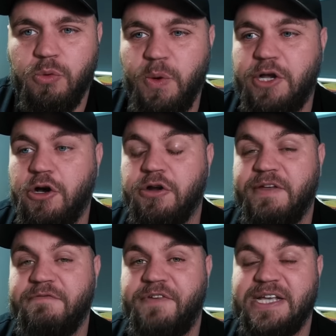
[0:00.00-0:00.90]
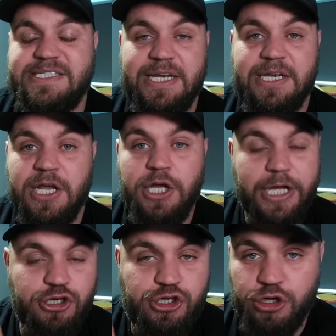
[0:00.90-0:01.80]
we could have invested
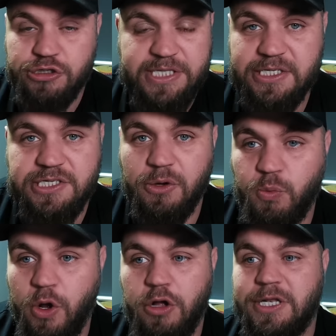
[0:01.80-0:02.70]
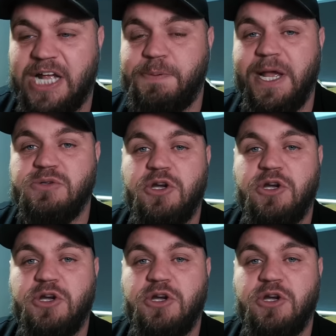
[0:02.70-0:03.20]
just into world-class players.